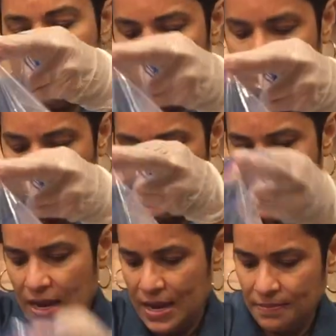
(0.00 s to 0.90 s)
put it
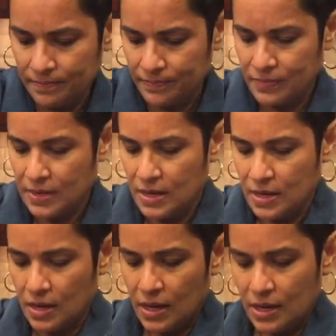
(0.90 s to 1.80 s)
right
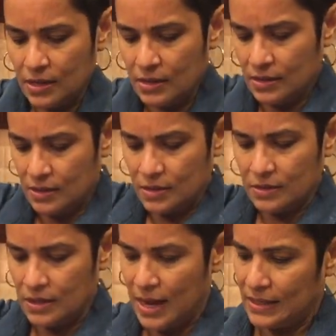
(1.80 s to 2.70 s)
in. And
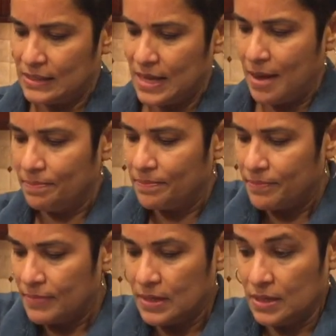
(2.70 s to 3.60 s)
the next step
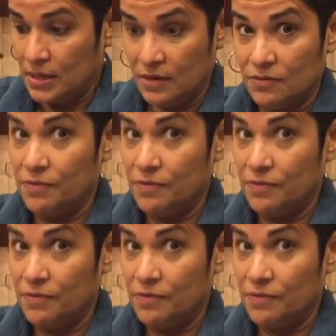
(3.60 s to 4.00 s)
is